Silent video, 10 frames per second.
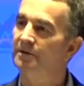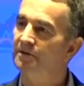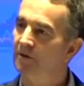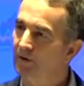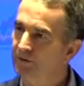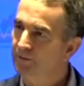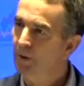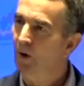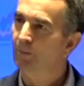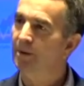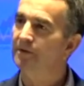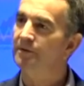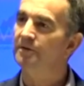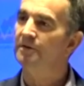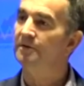It's hurt small
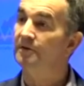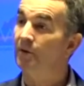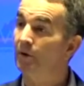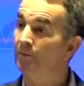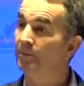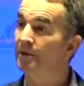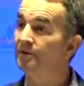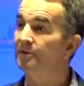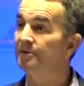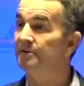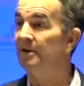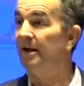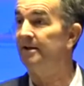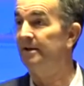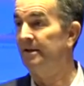businesses. It's hurt businesses
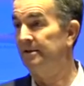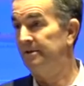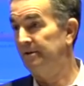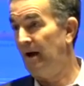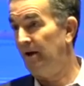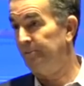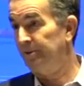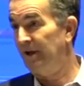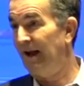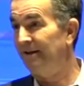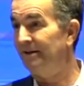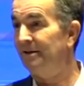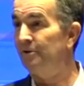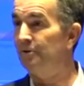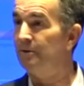like the
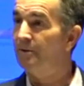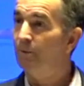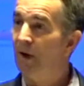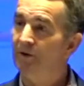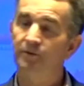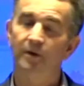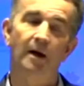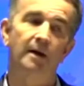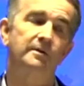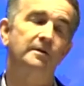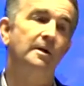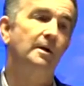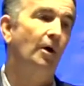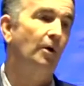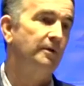hospitality industry, restaurants,
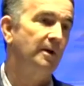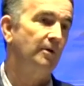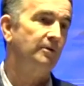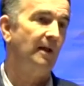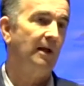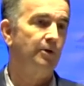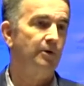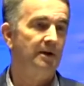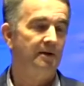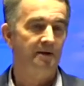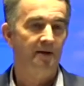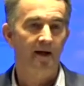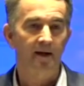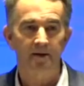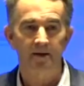hotels like you're in
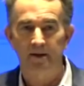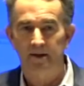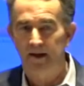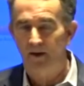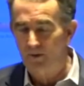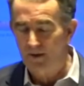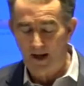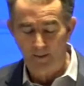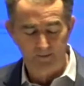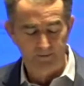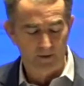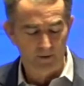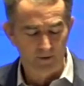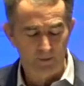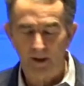today, entertainment venues.